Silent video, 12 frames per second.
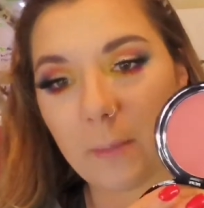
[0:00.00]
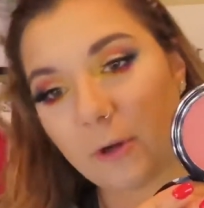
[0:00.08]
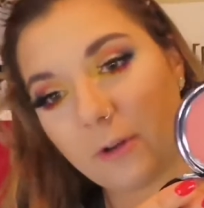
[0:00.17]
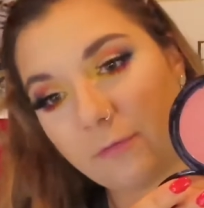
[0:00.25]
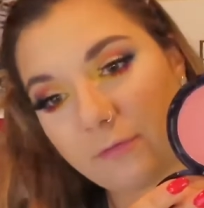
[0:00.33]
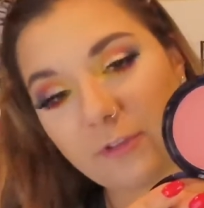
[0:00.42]

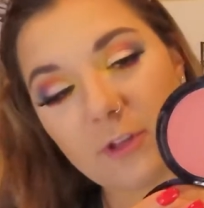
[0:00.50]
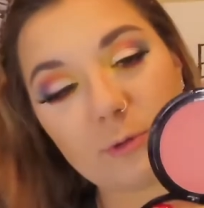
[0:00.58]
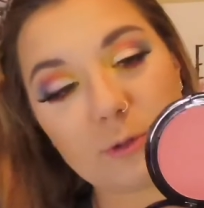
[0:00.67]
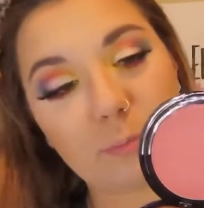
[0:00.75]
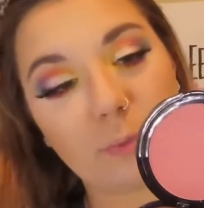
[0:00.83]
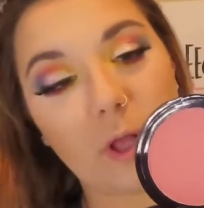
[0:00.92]

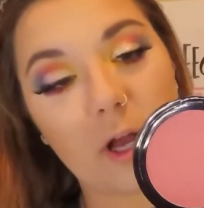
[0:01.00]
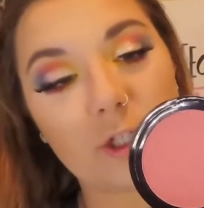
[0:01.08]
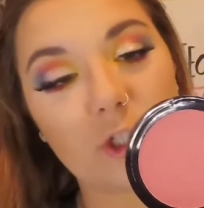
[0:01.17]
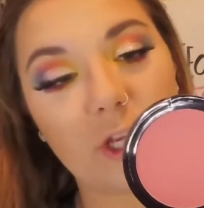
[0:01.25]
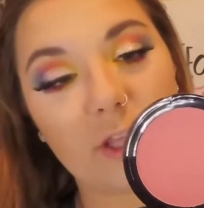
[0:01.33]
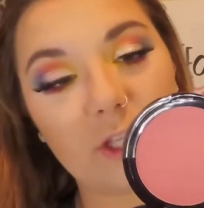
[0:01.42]
Infused
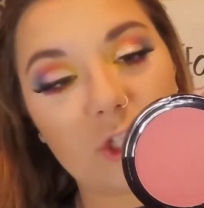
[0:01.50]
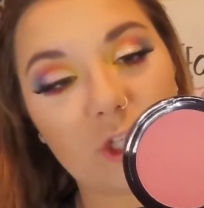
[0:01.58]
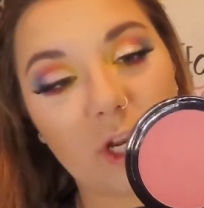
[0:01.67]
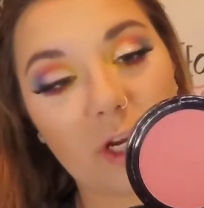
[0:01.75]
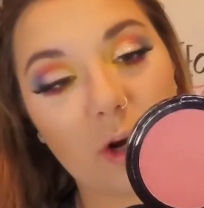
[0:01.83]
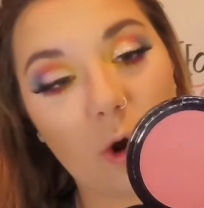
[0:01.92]
blush in the
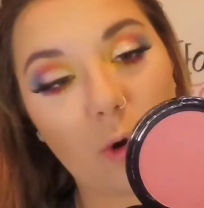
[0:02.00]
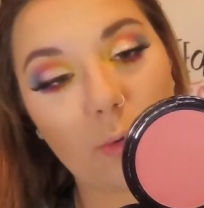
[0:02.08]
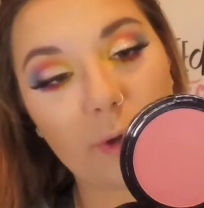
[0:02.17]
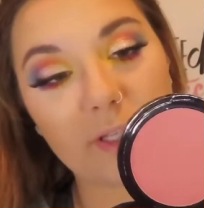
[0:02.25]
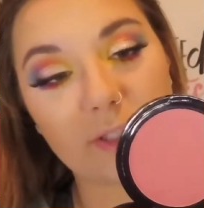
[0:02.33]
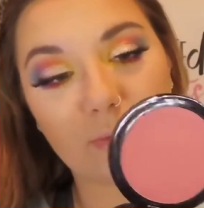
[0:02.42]
shade
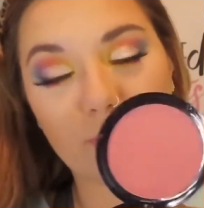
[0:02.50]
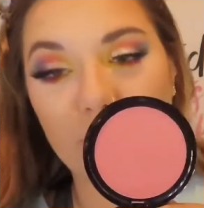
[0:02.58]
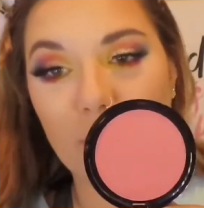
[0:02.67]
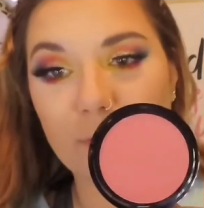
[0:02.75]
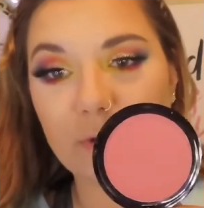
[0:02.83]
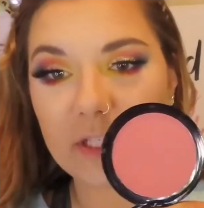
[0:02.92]
Always
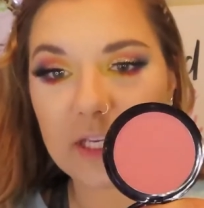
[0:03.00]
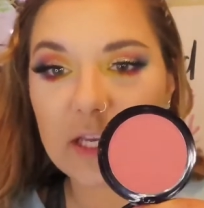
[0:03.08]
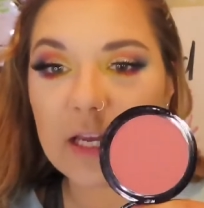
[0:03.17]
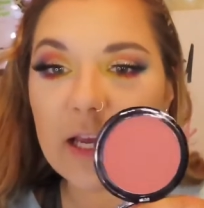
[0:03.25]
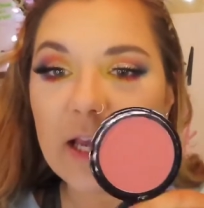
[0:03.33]
Rosy.